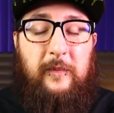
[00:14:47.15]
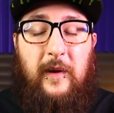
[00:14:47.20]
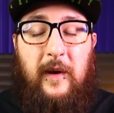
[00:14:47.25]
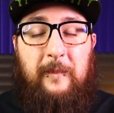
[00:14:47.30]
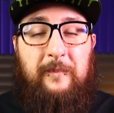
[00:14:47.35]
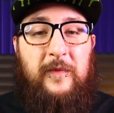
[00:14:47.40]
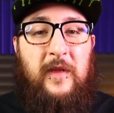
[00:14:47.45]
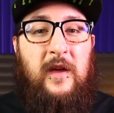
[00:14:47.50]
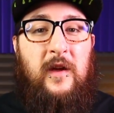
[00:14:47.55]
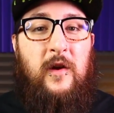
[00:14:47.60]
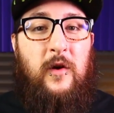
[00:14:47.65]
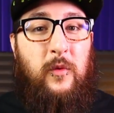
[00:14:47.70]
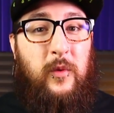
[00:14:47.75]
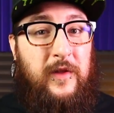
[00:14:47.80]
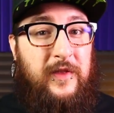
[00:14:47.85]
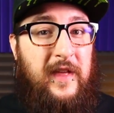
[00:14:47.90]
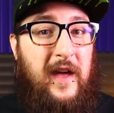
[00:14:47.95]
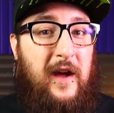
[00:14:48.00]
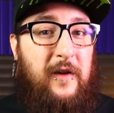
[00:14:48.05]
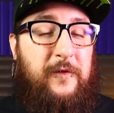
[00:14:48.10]
But
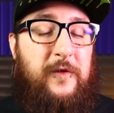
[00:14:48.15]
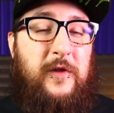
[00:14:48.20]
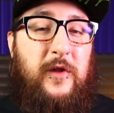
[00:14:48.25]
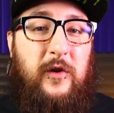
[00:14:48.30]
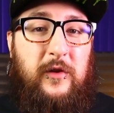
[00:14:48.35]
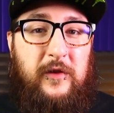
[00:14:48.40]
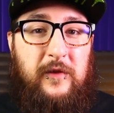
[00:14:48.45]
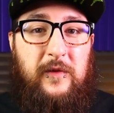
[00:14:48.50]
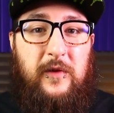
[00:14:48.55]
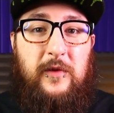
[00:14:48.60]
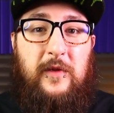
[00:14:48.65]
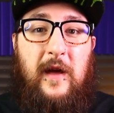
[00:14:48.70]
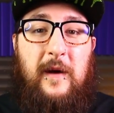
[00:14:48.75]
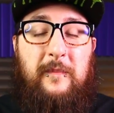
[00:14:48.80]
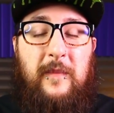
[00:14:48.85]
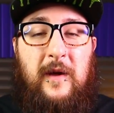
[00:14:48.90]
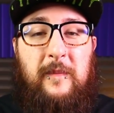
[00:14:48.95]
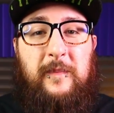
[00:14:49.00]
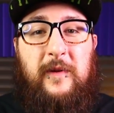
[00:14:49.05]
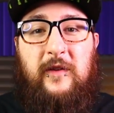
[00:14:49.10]
with that, for those of you that
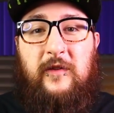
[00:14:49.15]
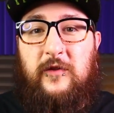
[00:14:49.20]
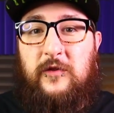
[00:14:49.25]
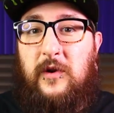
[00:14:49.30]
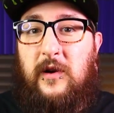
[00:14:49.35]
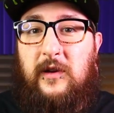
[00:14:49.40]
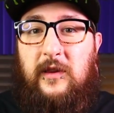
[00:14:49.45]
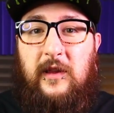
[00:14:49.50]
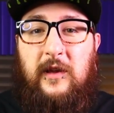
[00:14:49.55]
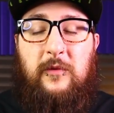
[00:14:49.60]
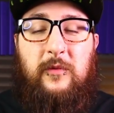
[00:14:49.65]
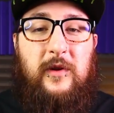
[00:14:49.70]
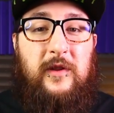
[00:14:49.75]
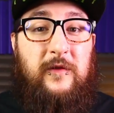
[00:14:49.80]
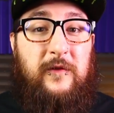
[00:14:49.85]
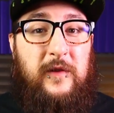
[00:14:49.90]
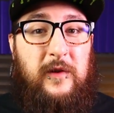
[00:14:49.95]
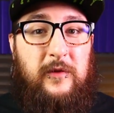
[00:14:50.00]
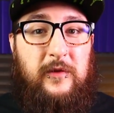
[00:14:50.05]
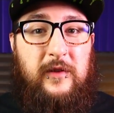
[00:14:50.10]
might be struggling
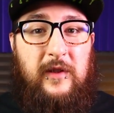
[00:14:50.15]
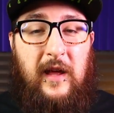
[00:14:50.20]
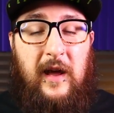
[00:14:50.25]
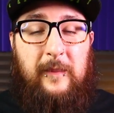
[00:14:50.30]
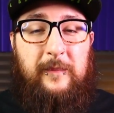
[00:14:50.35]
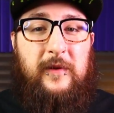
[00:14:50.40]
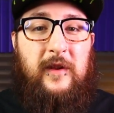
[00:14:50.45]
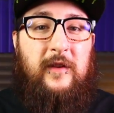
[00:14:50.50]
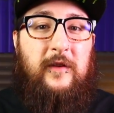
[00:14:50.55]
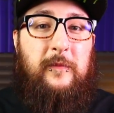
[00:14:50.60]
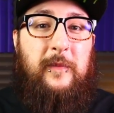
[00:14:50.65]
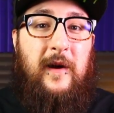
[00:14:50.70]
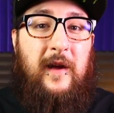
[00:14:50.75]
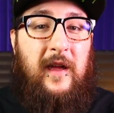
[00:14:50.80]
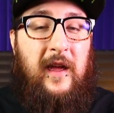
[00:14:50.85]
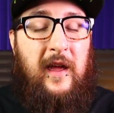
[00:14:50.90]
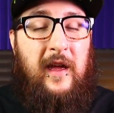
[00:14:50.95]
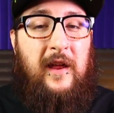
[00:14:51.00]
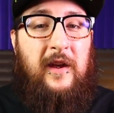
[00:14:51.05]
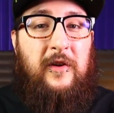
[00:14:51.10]
with fuse Claptons by
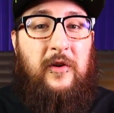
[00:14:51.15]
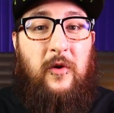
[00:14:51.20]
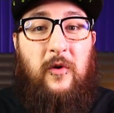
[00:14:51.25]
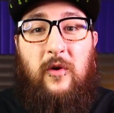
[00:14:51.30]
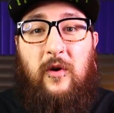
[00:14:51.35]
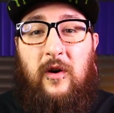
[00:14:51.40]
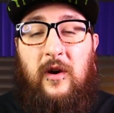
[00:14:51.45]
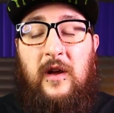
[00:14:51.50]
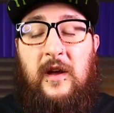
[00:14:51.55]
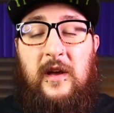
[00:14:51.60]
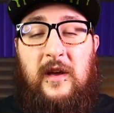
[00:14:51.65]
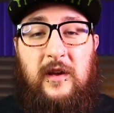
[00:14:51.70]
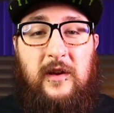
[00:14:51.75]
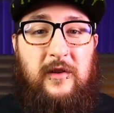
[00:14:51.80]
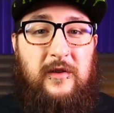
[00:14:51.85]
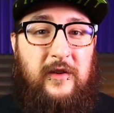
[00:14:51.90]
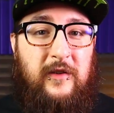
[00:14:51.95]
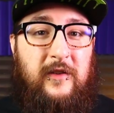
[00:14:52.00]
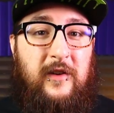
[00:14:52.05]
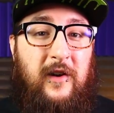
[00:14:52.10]
hand, or
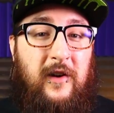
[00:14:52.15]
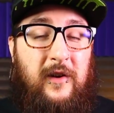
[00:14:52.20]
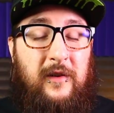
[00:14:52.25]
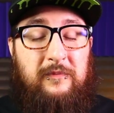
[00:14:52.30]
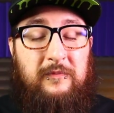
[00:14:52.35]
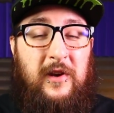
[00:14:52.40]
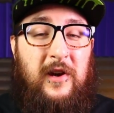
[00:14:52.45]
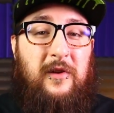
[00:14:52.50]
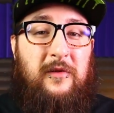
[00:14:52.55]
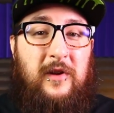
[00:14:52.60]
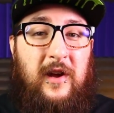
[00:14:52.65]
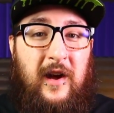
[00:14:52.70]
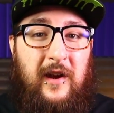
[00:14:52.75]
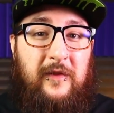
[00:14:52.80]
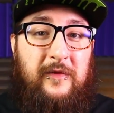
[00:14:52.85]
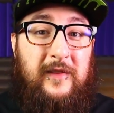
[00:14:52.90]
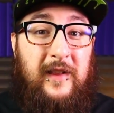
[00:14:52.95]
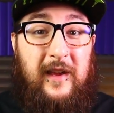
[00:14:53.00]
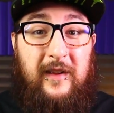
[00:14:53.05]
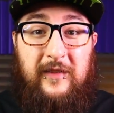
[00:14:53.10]
you just are, you know,
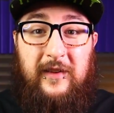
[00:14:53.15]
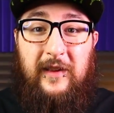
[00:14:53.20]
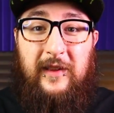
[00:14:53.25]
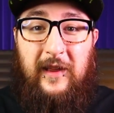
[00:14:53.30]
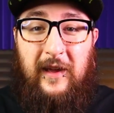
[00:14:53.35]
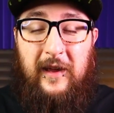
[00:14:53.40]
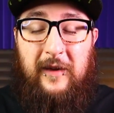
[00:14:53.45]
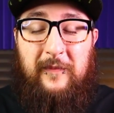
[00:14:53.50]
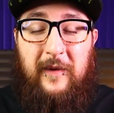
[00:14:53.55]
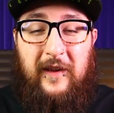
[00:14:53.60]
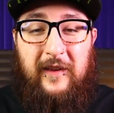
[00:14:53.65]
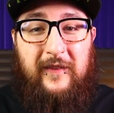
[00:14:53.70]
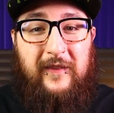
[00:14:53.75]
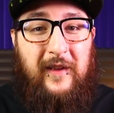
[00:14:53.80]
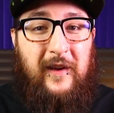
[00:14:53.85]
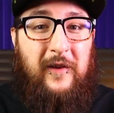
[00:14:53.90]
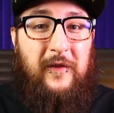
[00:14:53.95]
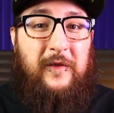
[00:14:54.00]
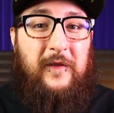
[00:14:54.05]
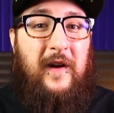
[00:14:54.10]
kind of lazy like
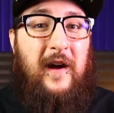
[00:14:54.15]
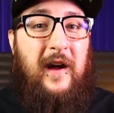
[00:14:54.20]
myself,